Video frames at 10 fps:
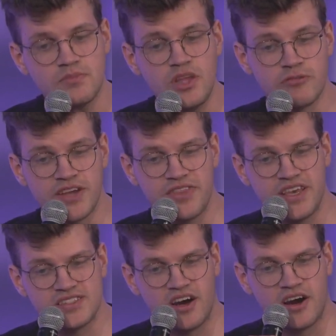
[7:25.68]
Right,
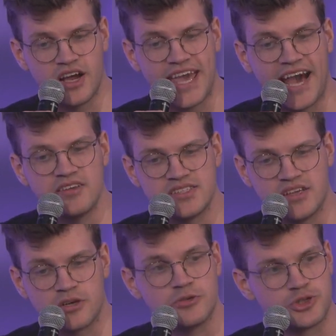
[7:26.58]
these are accounts that
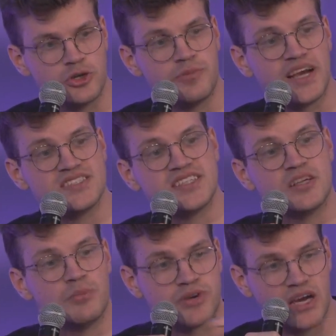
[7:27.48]
are controlled by a
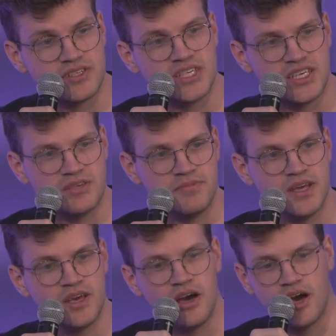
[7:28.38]
single private key
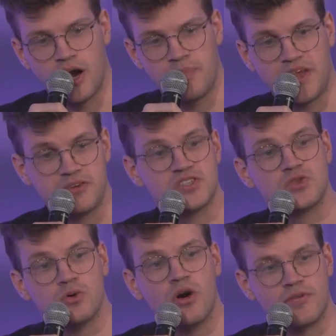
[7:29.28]
that you
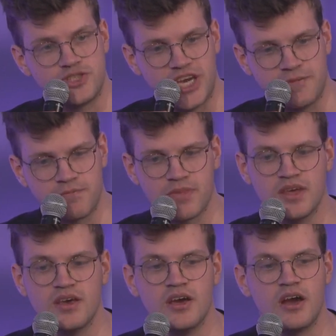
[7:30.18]
store off-chain.
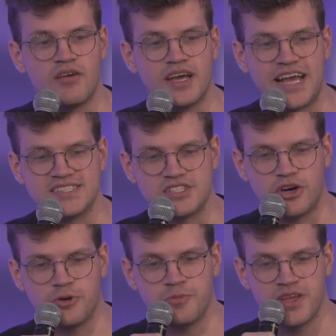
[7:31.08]
Right, and
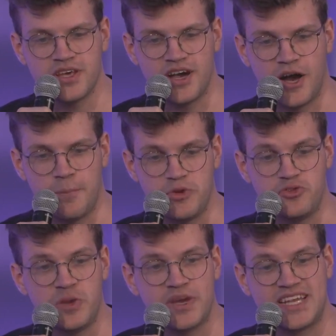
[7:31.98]
so you
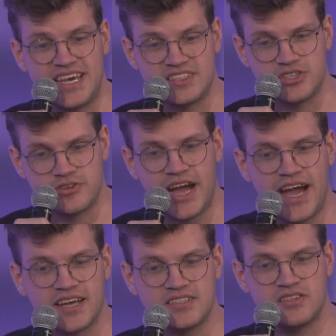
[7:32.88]
typically
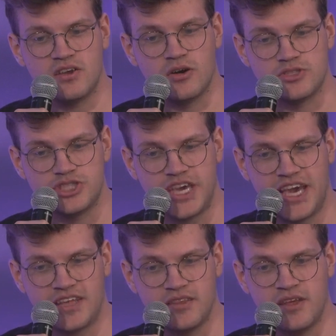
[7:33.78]
interact
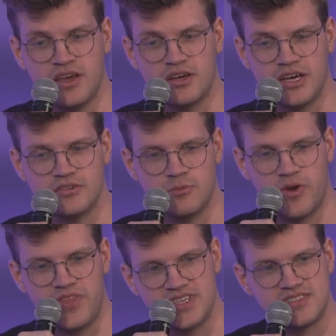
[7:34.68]
on-chain
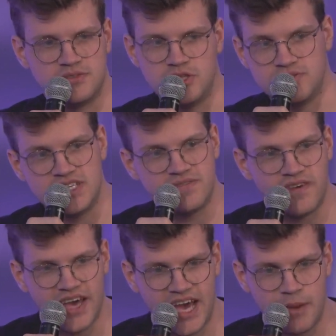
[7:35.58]
with these
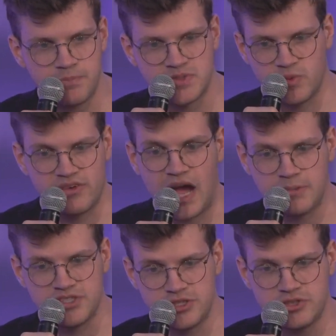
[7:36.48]
DeFi apps, whatever
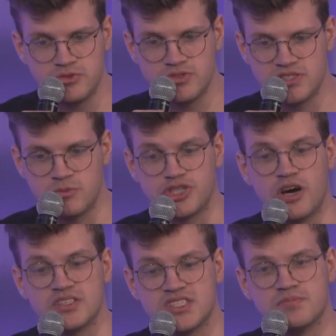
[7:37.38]
apps you use, which
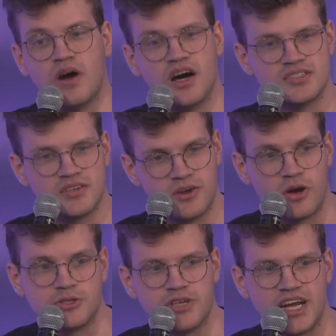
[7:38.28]
are smart
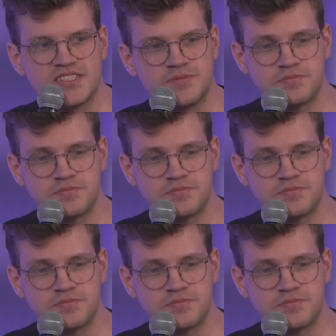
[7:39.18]
contracts.